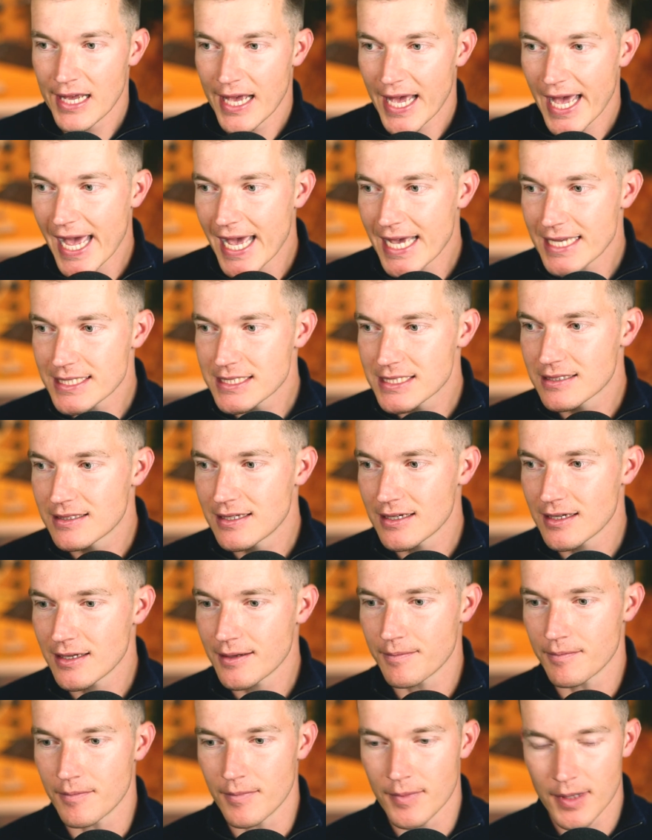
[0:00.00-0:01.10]
ask
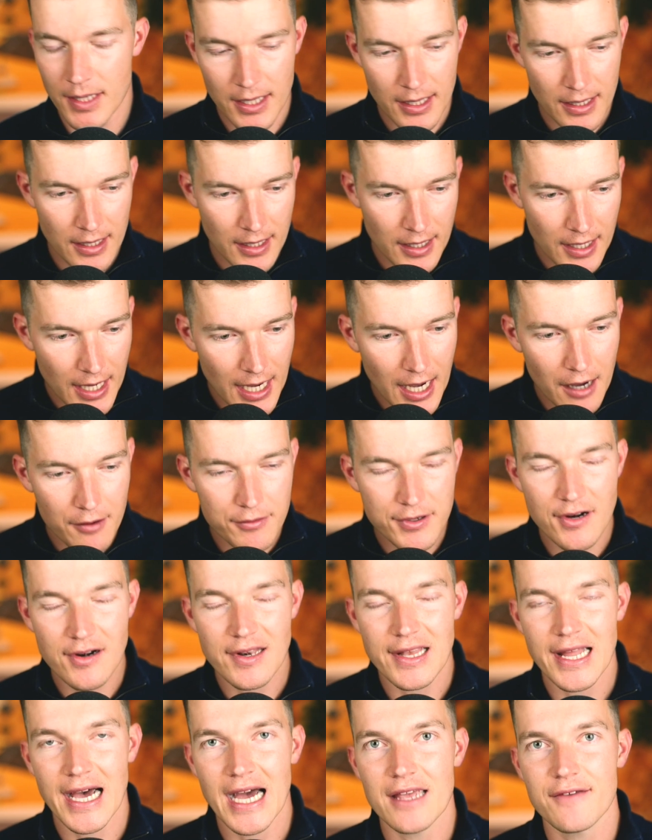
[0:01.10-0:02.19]
them how your
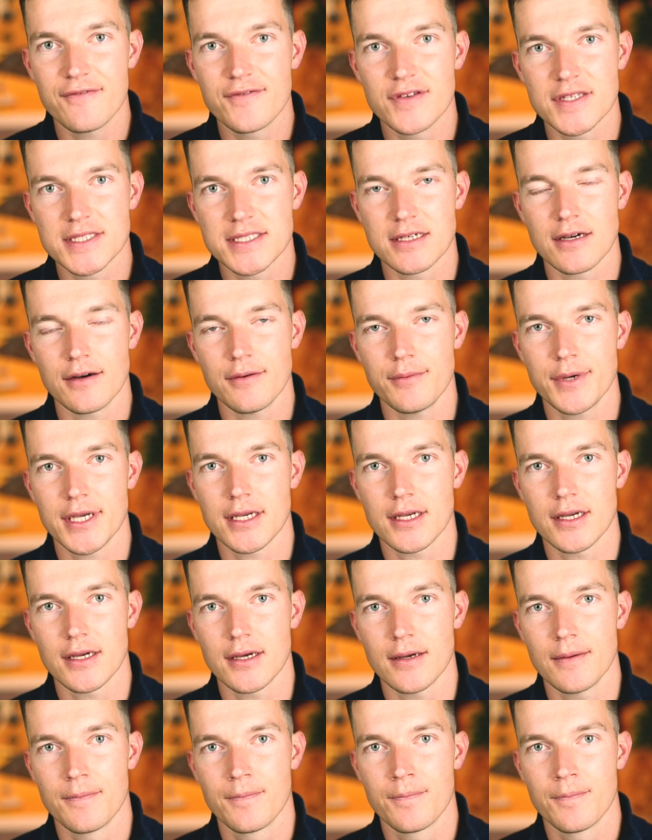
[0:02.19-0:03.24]
life is going.